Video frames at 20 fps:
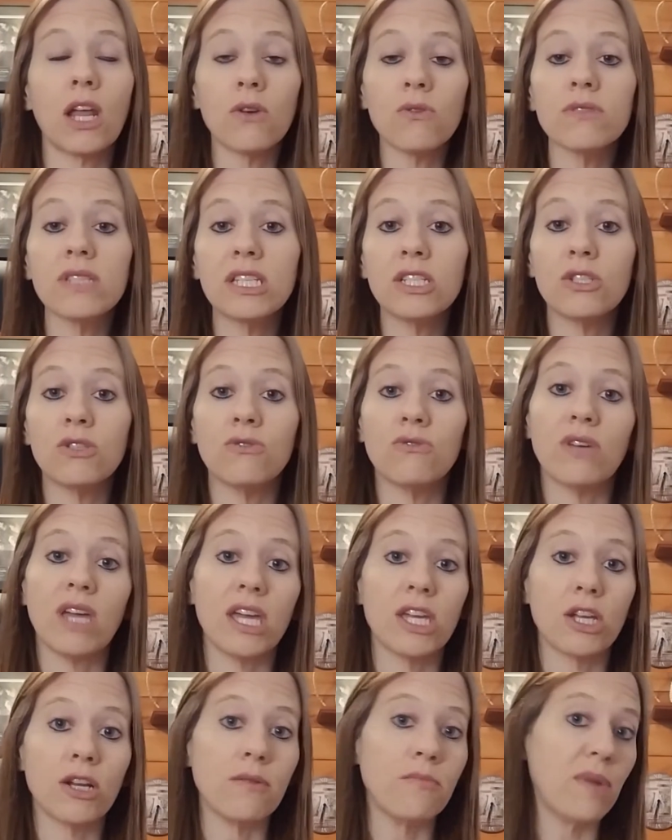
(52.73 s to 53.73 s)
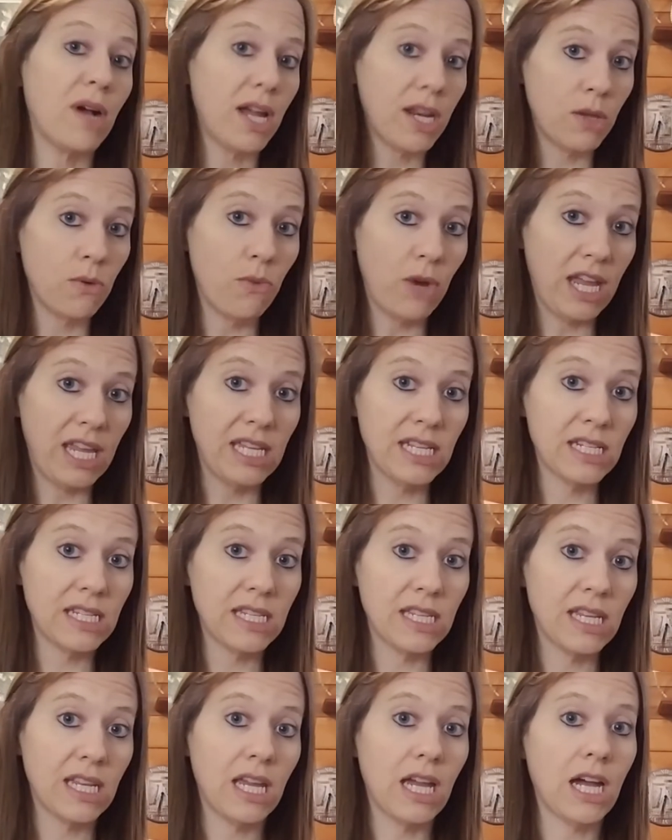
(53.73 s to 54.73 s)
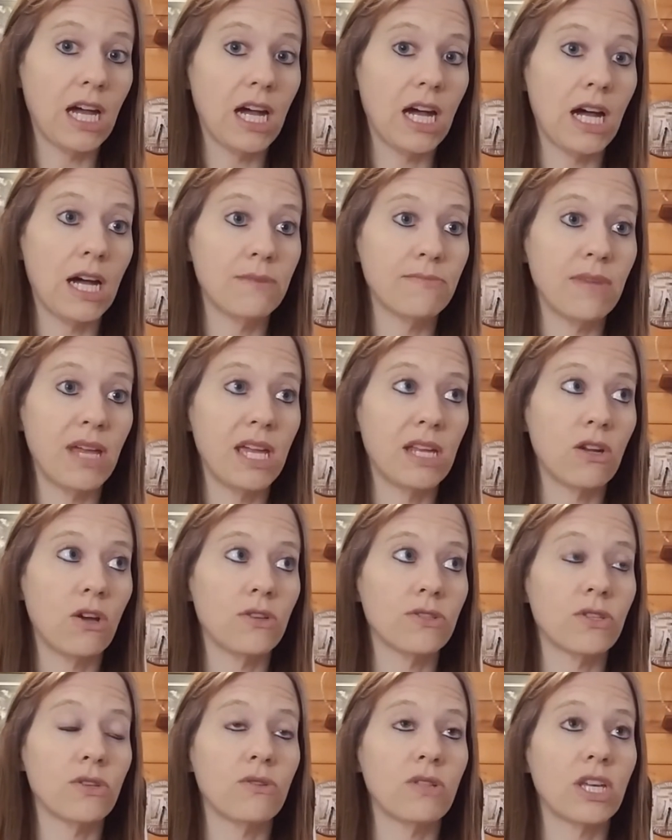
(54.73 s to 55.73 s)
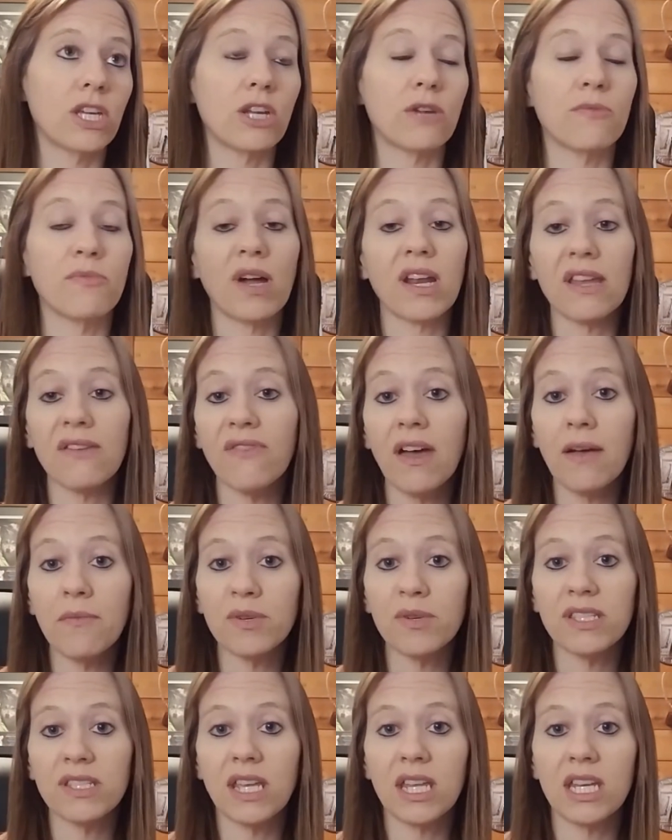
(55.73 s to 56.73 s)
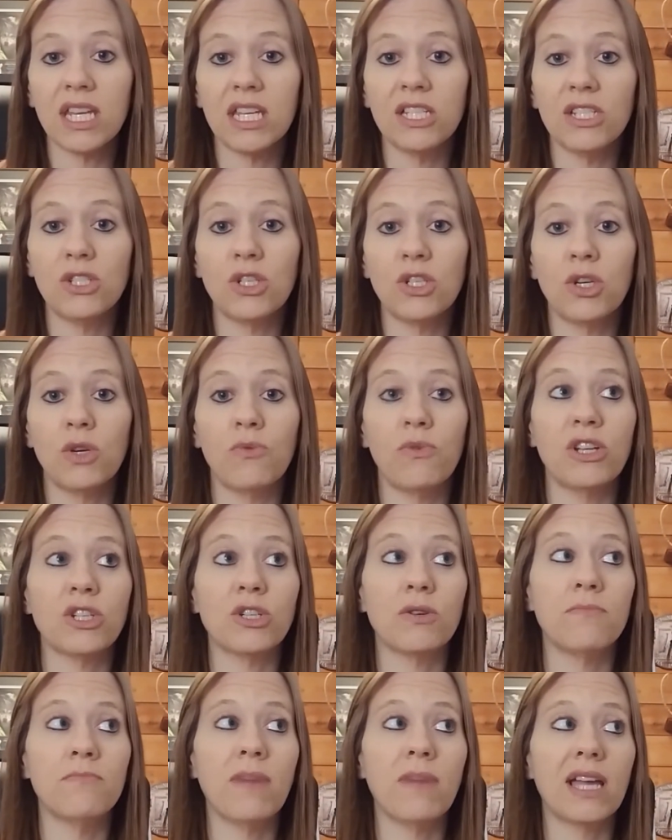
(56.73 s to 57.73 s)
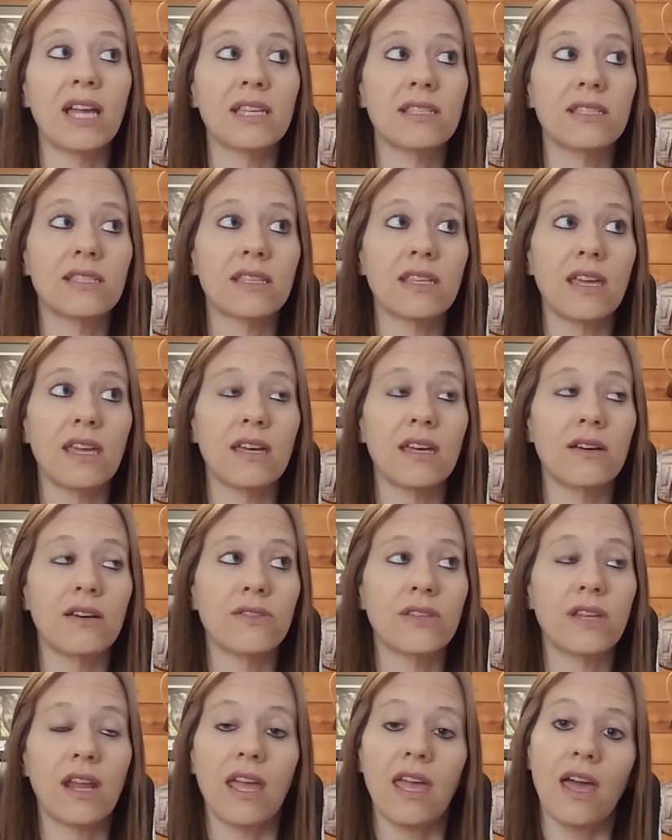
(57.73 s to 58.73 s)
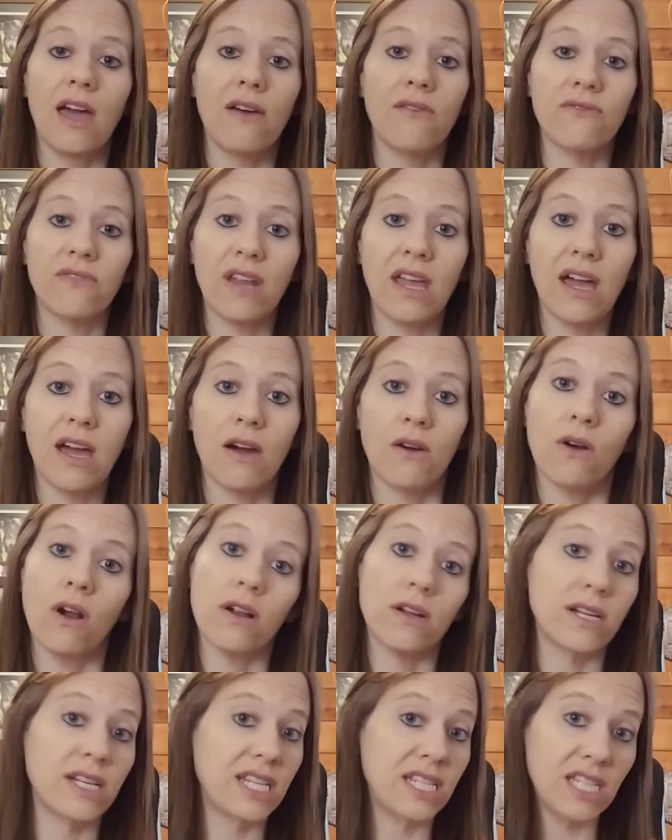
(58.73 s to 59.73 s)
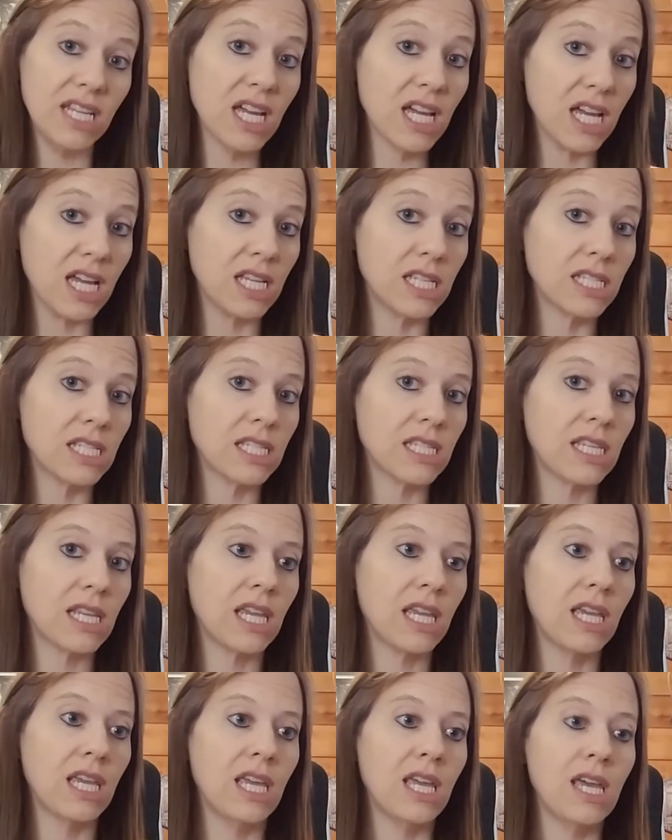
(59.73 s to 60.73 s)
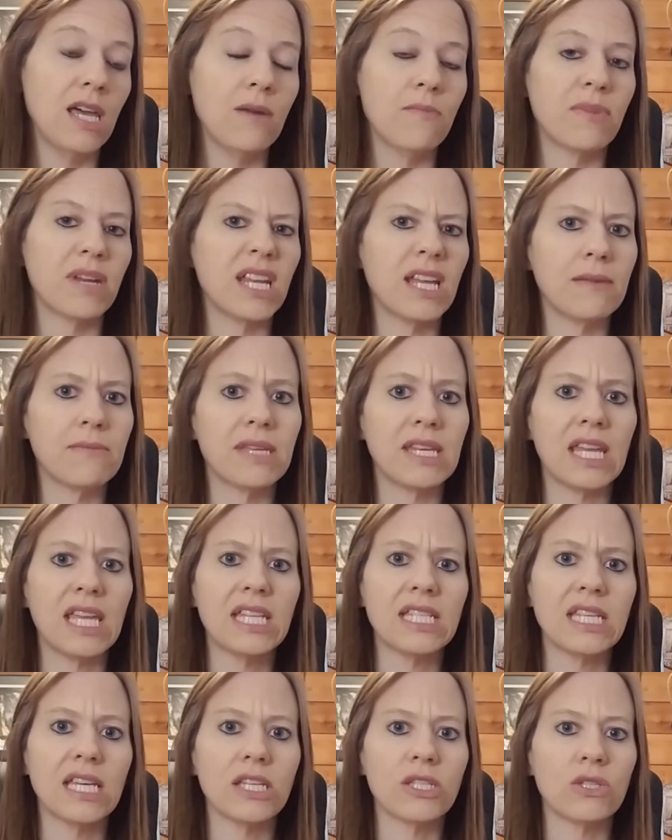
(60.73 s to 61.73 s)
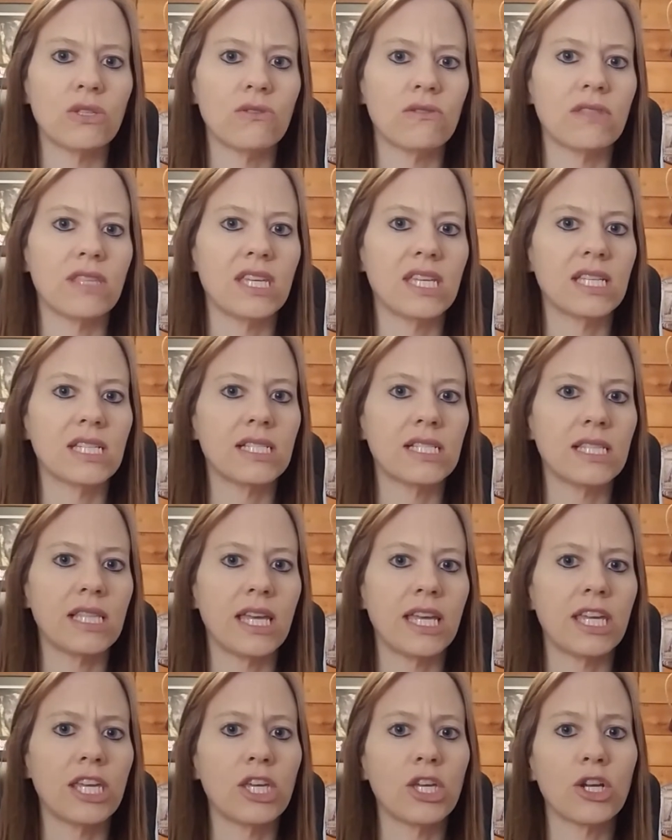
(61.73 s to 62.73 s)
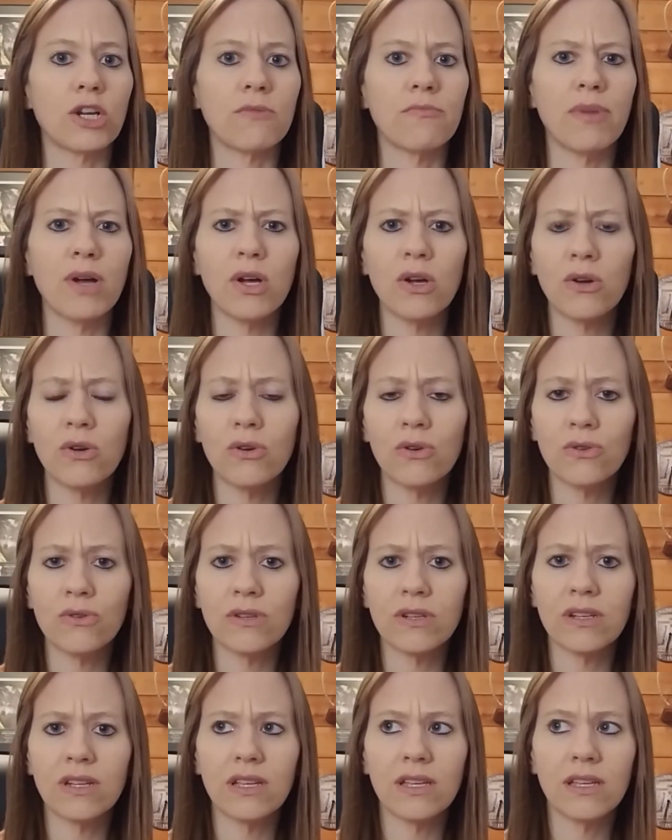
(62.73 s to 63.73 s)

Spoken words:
do you get your body weight and also like your body fat percentage, which my scale that I have now already does, but I mean it tells you things like your bone